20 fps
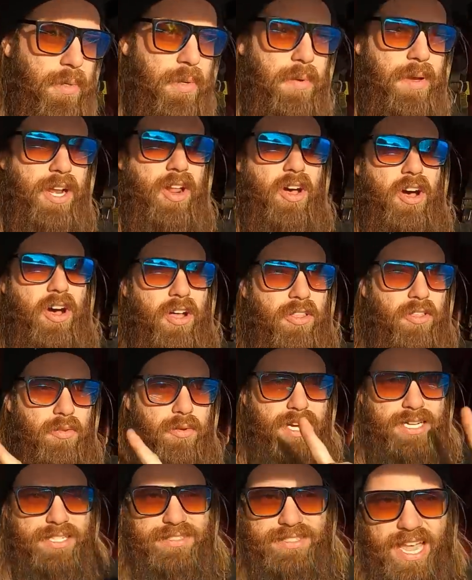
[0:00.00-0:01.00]
We went all the
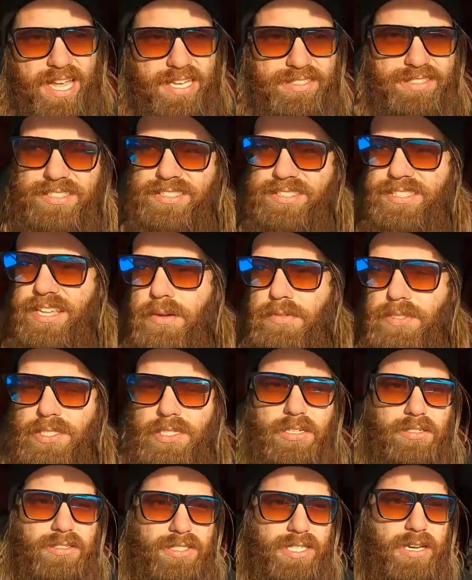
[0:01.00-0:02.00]
way to Texas, that was
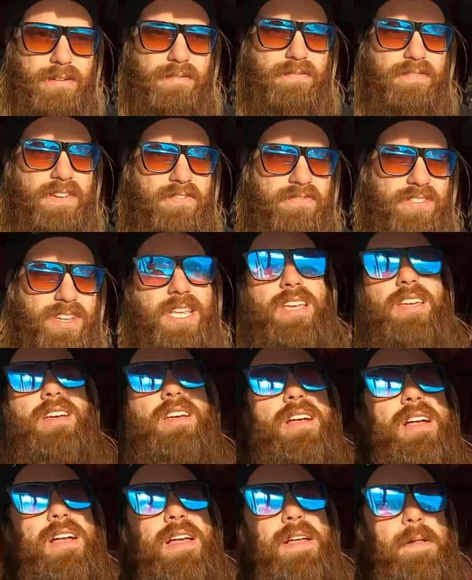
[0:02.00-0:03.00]
1350.
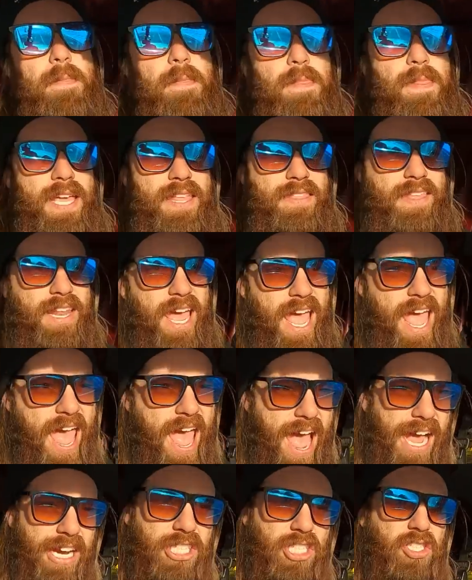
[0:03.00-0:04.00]
And then I
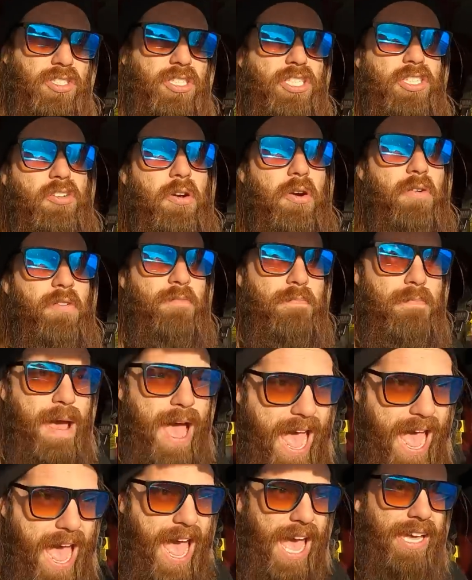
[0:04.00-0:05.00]
actually drove
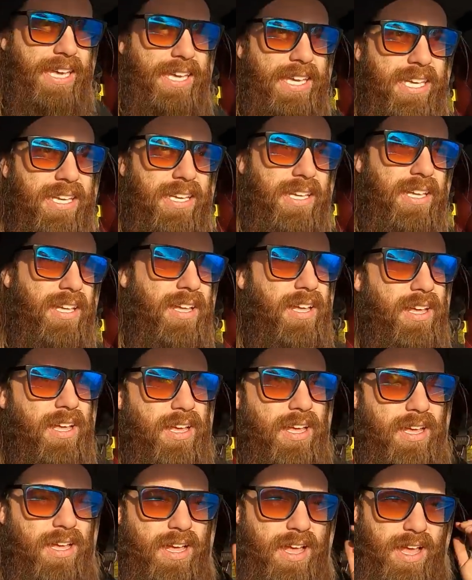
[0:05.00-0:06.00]
back.
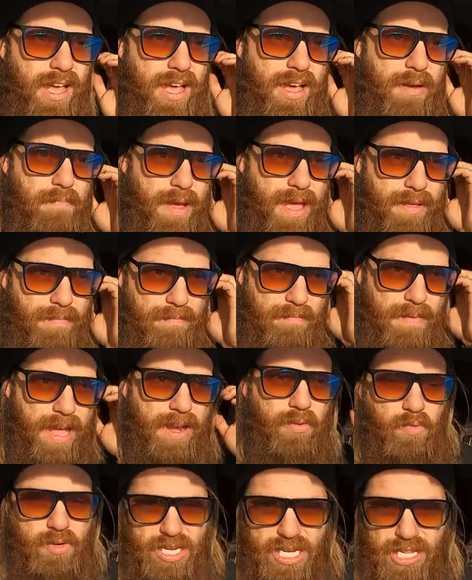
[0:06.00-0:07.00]
Uh, my,
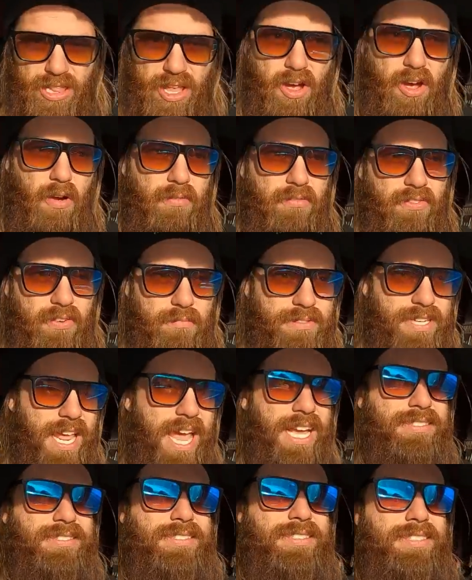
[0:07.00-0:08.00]
my reload from
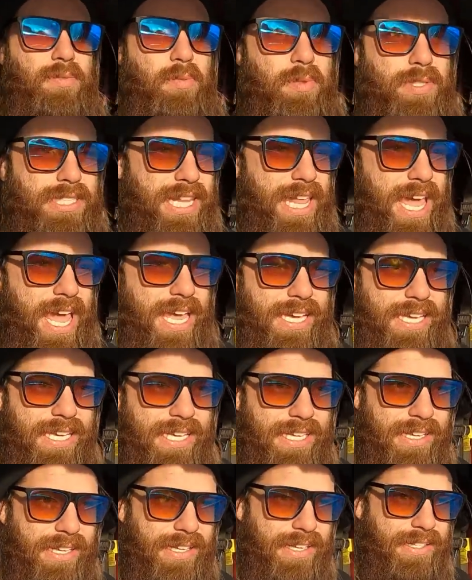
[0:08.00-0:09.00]
Texas was like
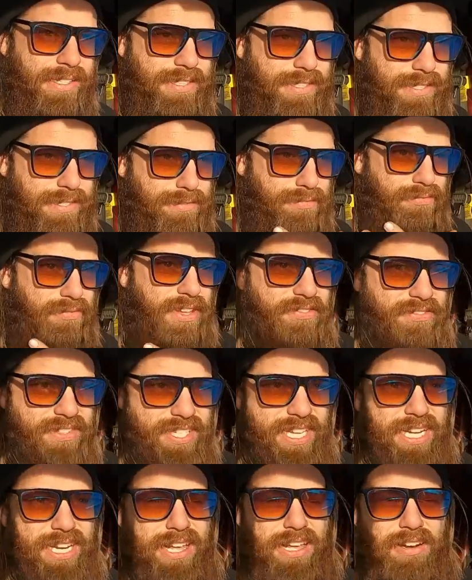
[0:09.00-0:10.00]

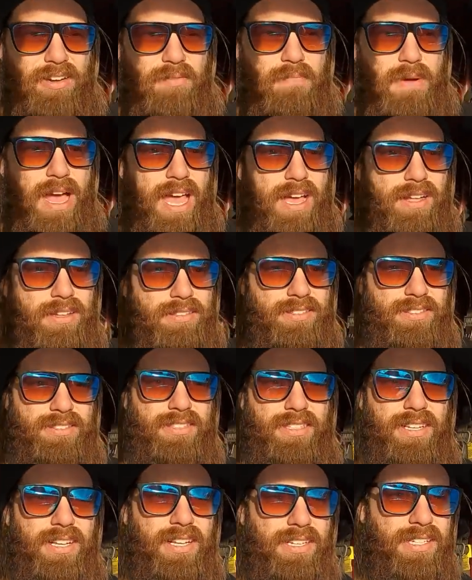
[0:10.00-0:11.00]
1500 miles
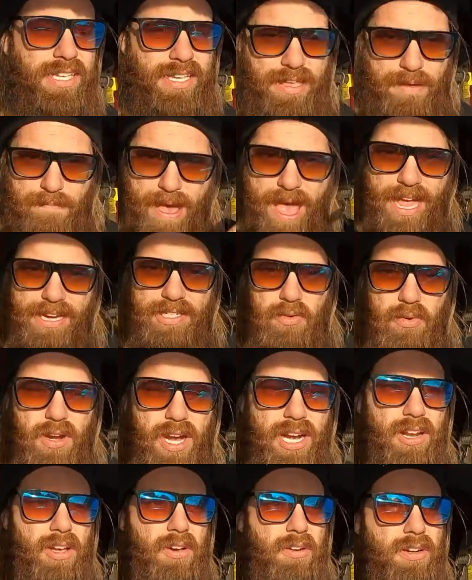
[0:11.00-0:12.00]
to get back to
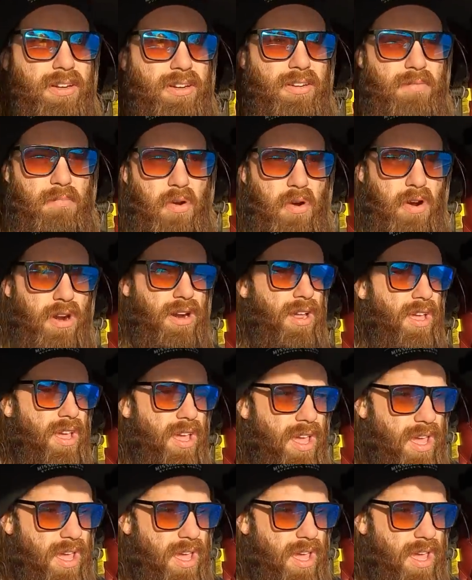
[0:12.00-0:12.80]
where I loaded or more.